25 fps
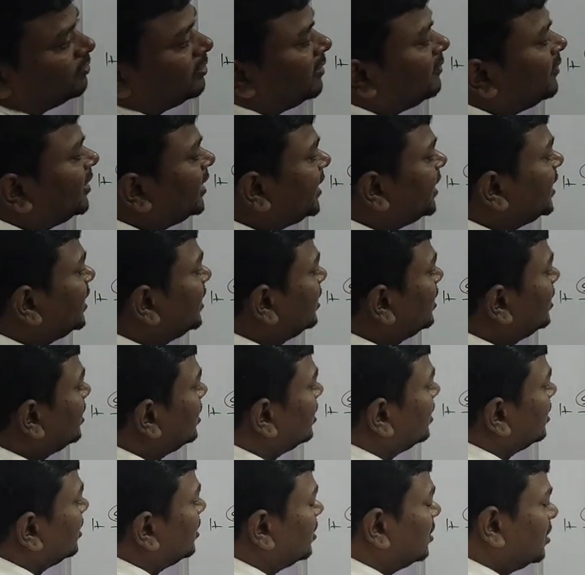to VBT,
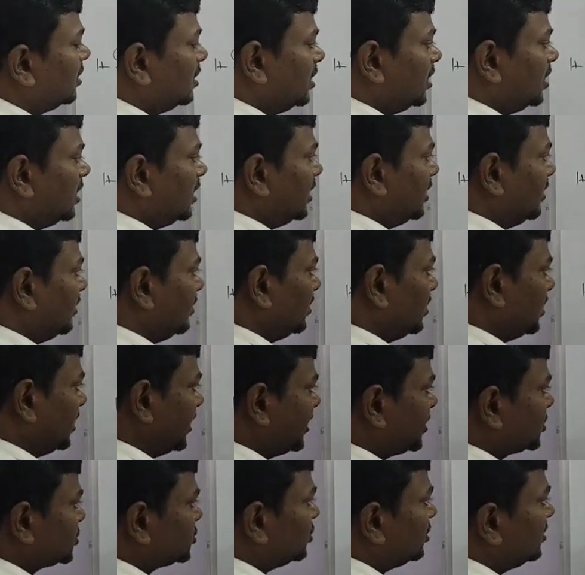
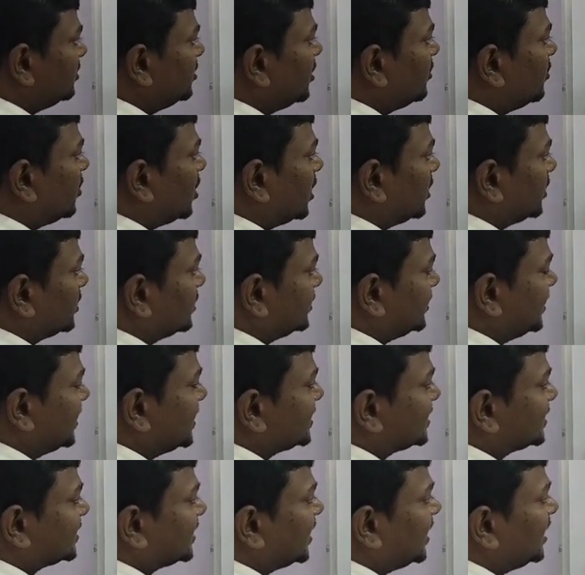it should be what?
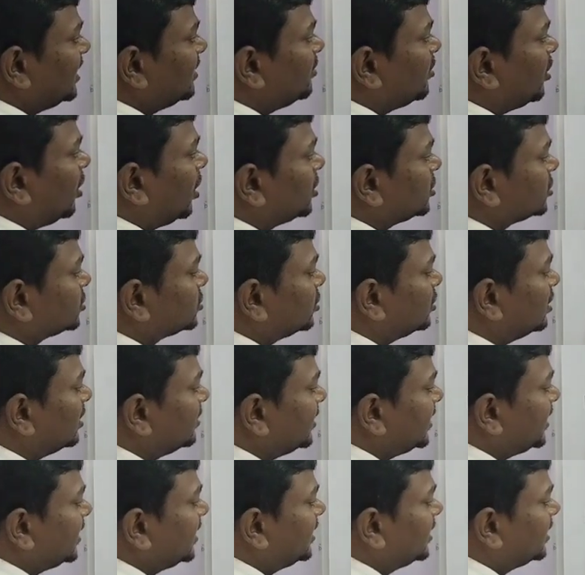These three bonds should
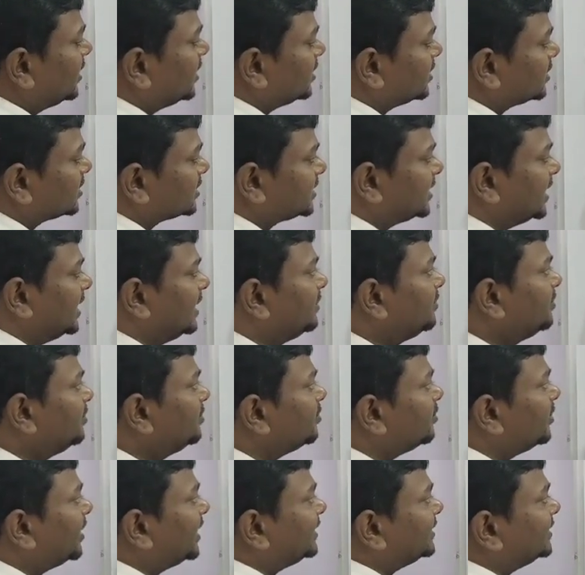be
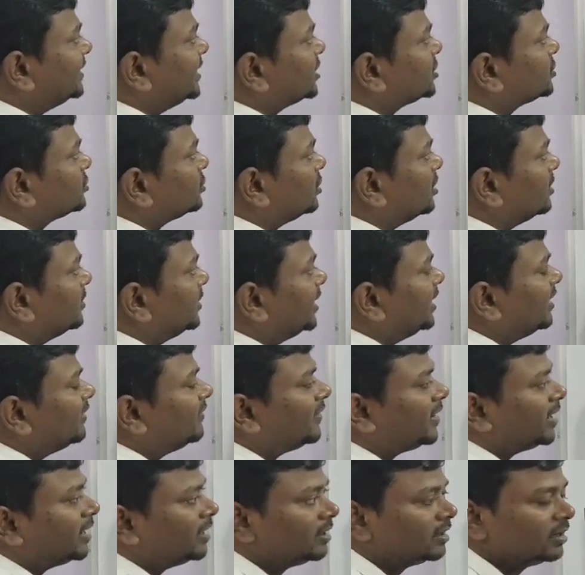same, but this should be
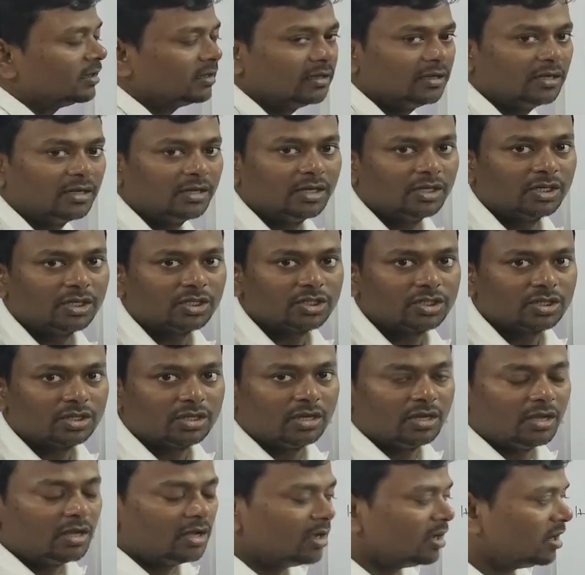different.
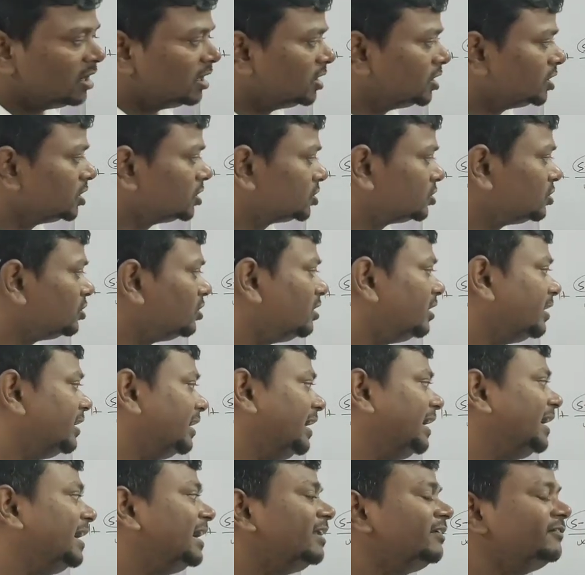So
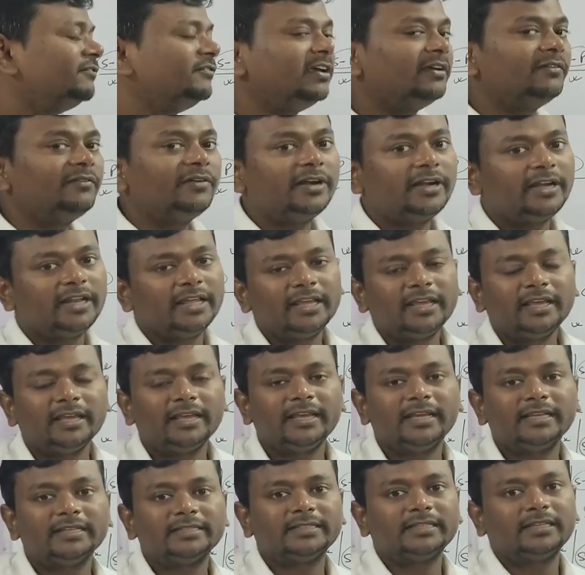here VBT
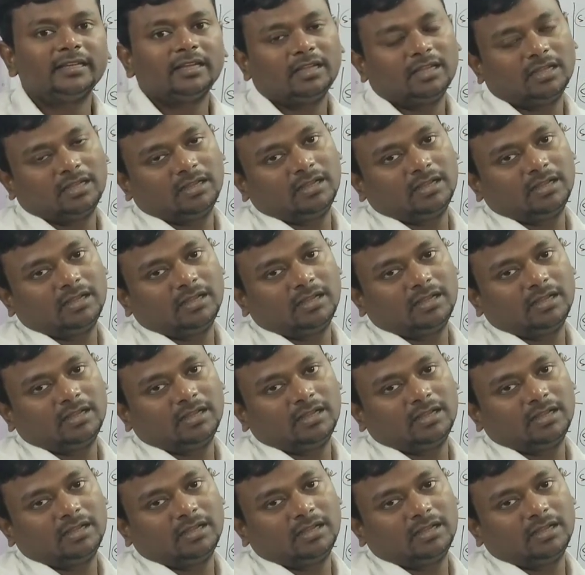is